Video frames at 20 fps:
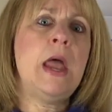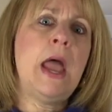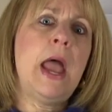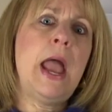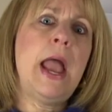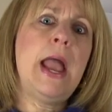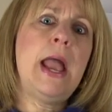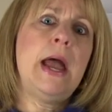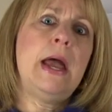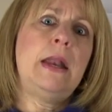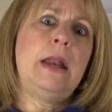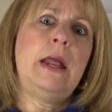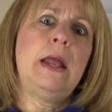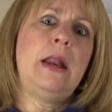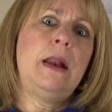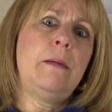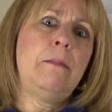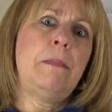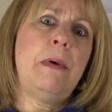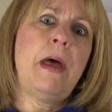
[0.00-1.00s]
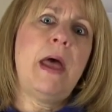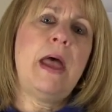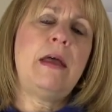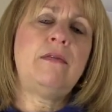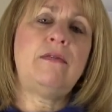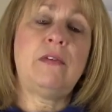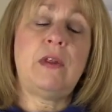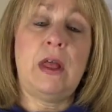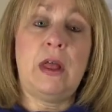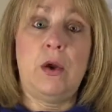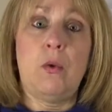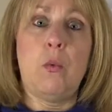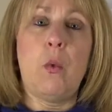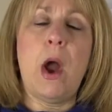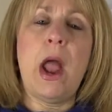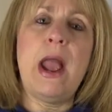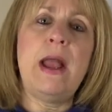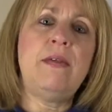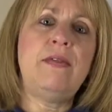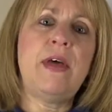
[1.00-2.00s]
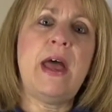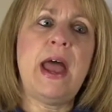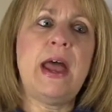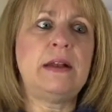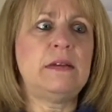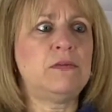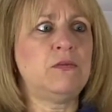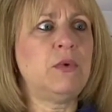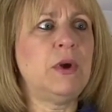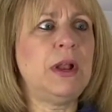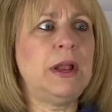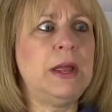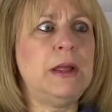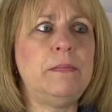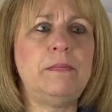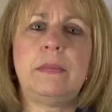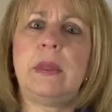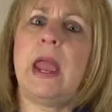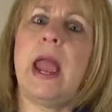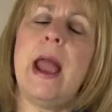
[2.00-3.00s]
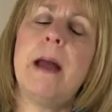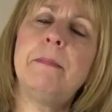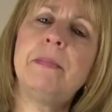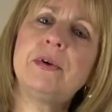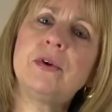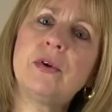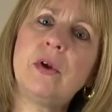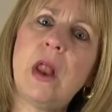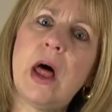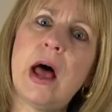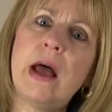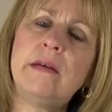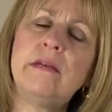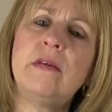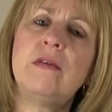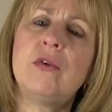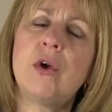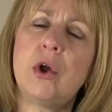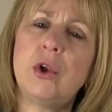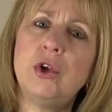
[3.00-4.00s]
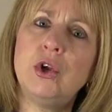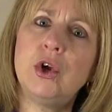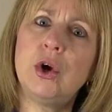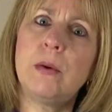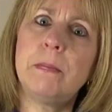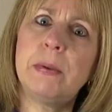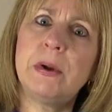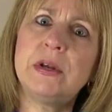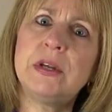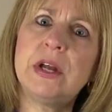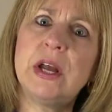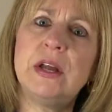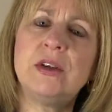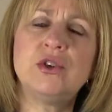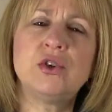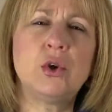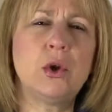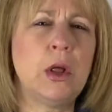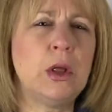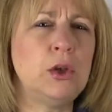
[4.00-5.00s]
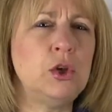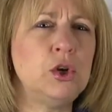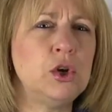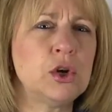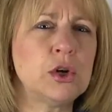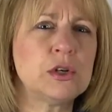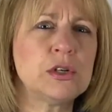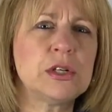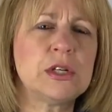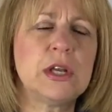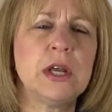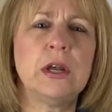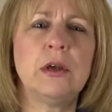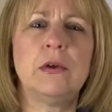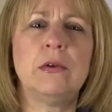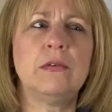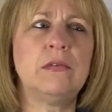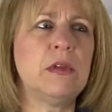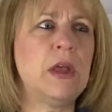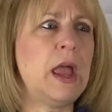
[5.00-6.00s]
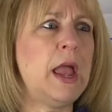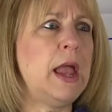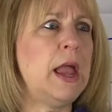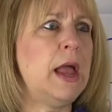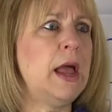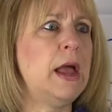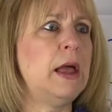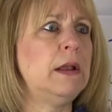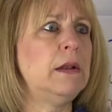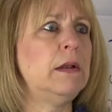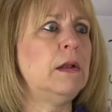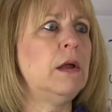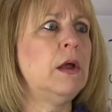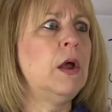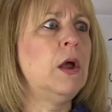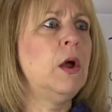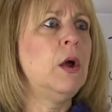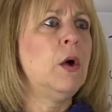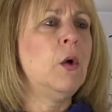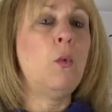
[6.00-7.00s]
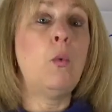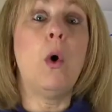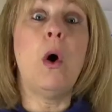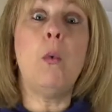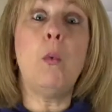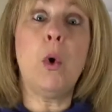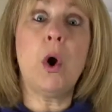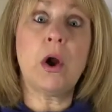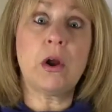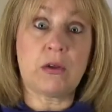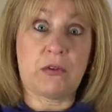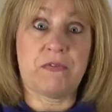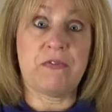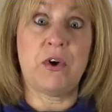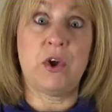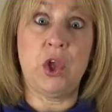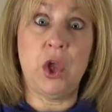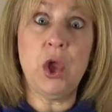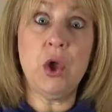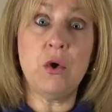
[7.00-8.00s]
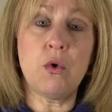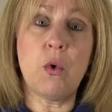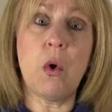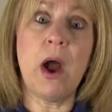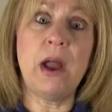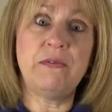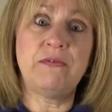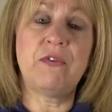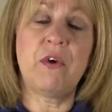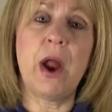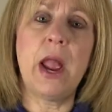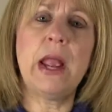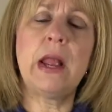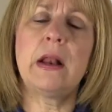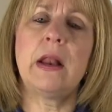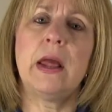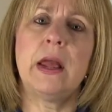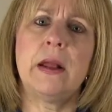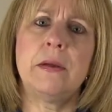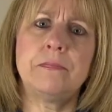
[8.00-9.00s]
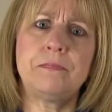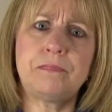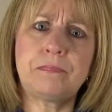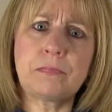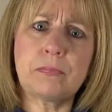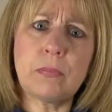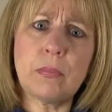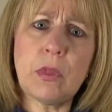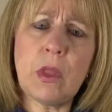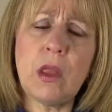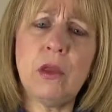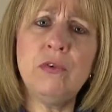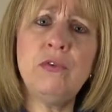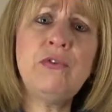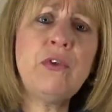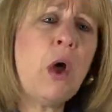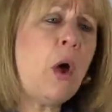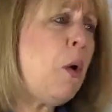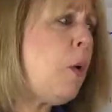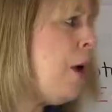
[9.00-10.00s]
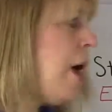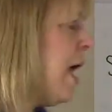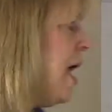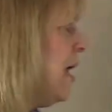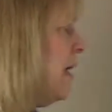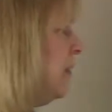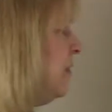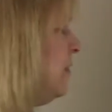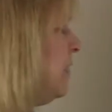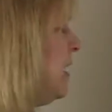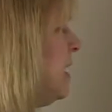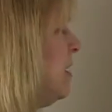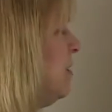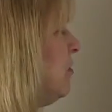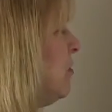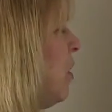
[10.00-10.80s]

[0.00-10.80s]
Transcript: and in a way that really capitalizes on your potential and your skills and what works for you, quite frankly. So these